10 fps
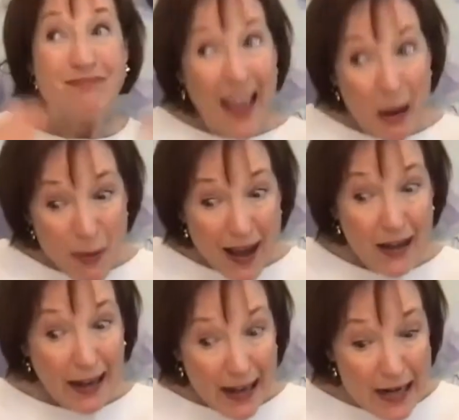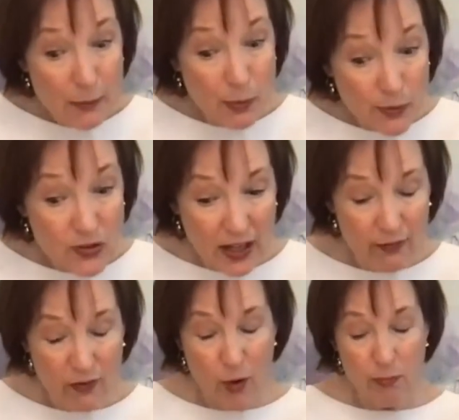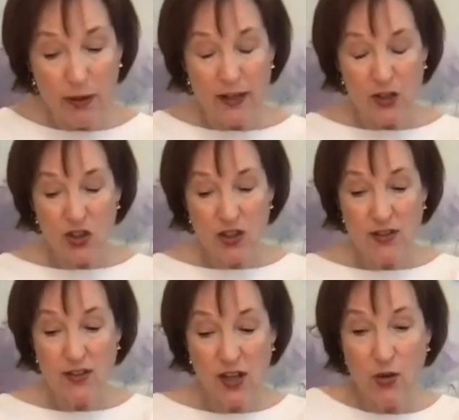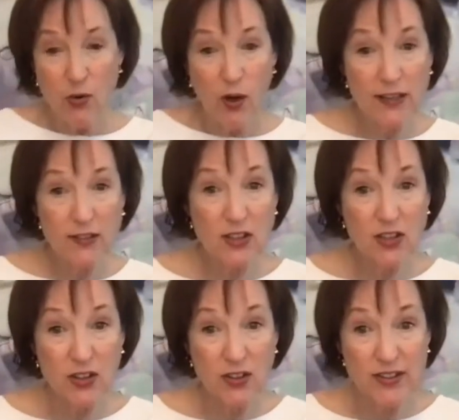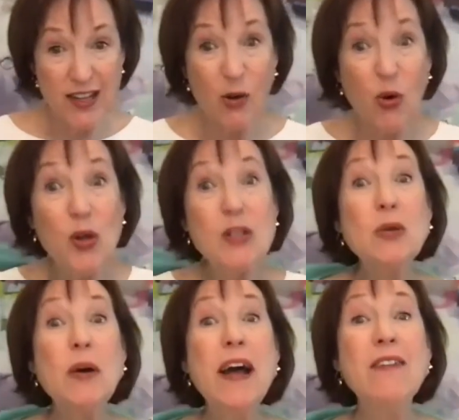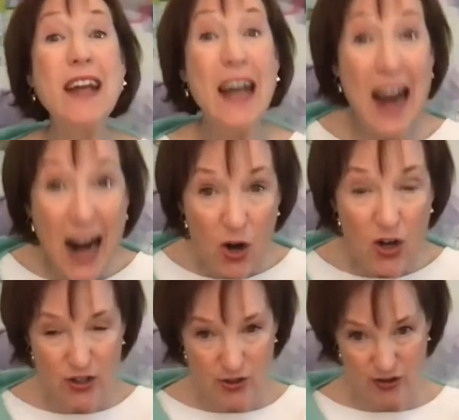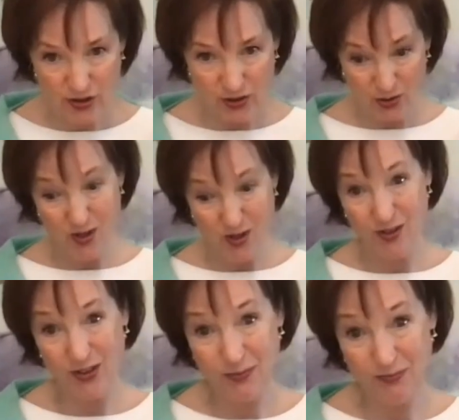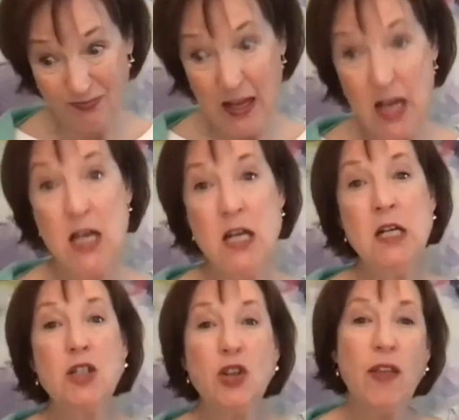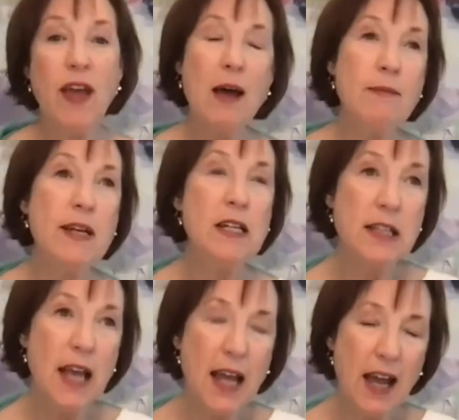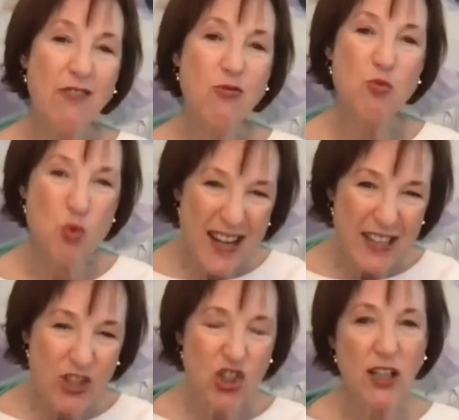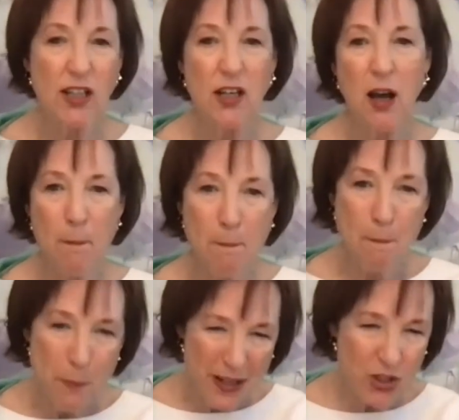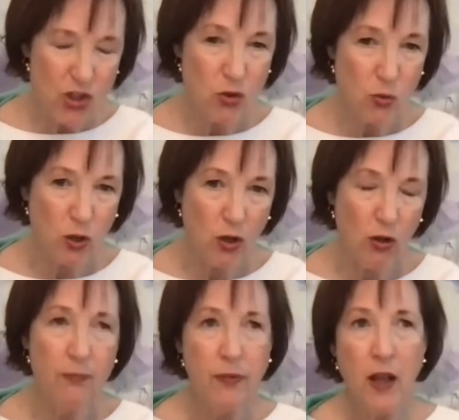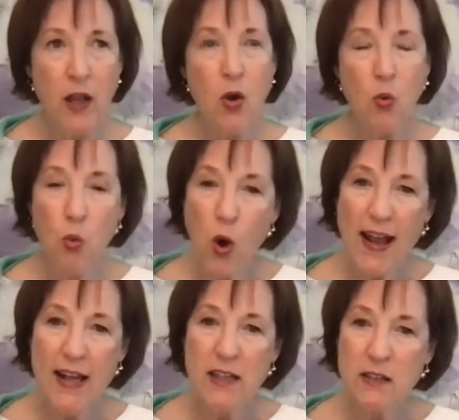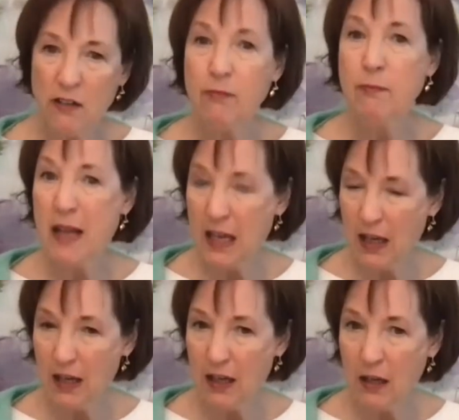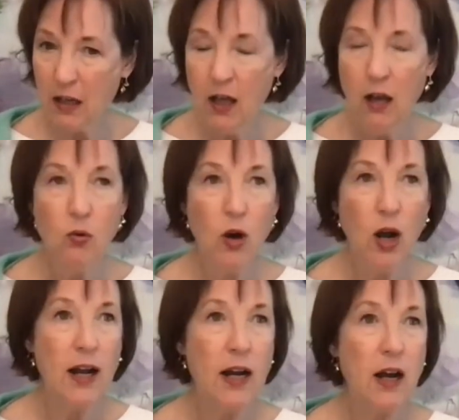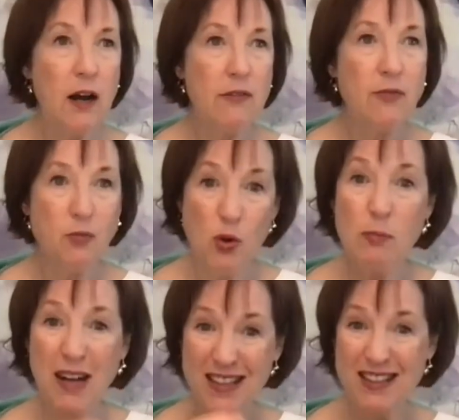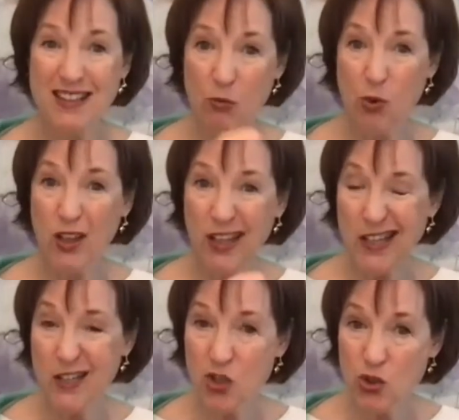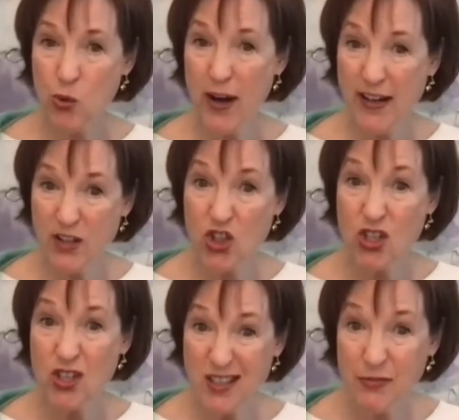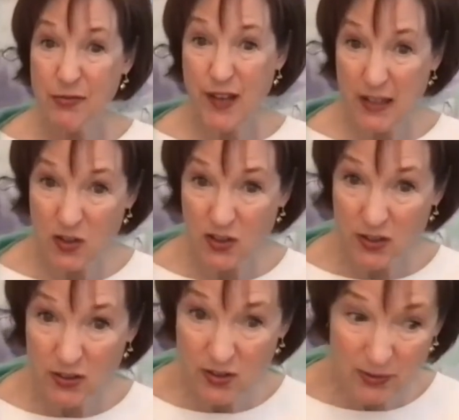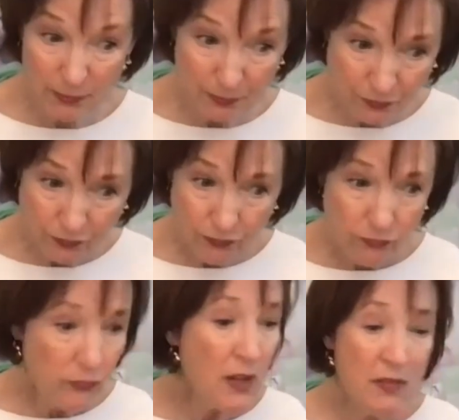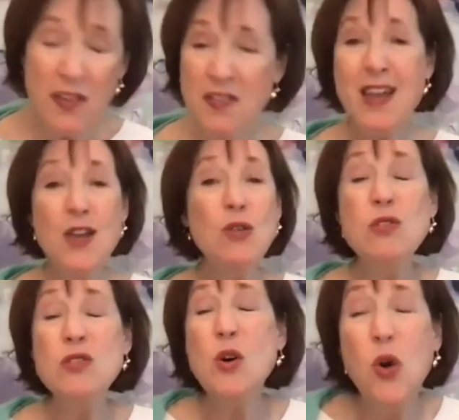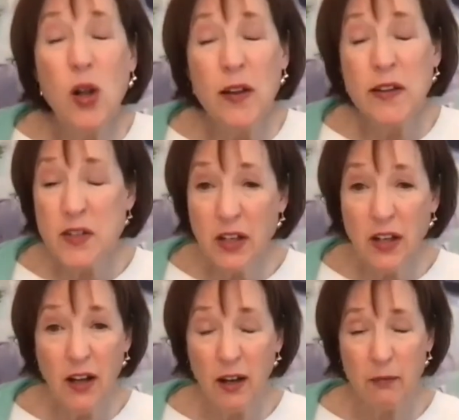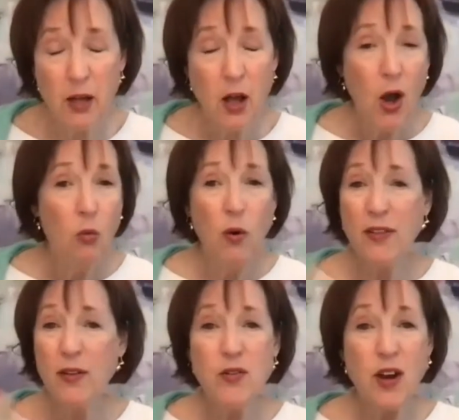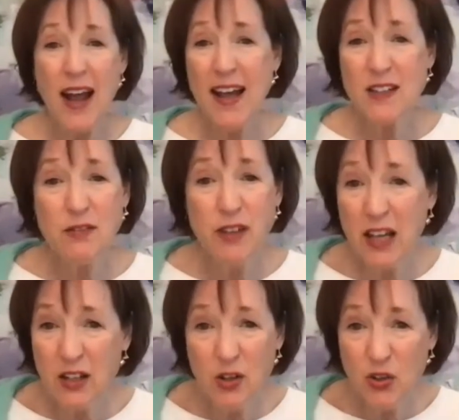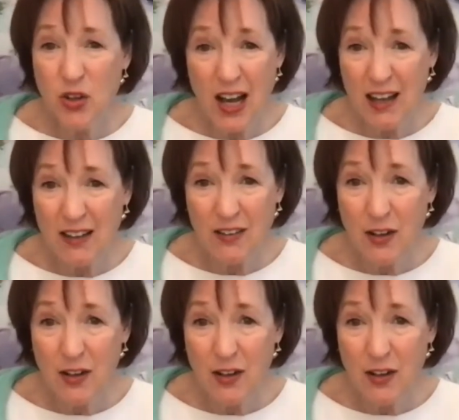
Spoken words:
about 80% of our patients in the US, it turns out, also have character disorders. So that means they have rigid, habitual ways of being, right? Of, we might say, really entrenched defenses that they use all the time, whether they're activated or not,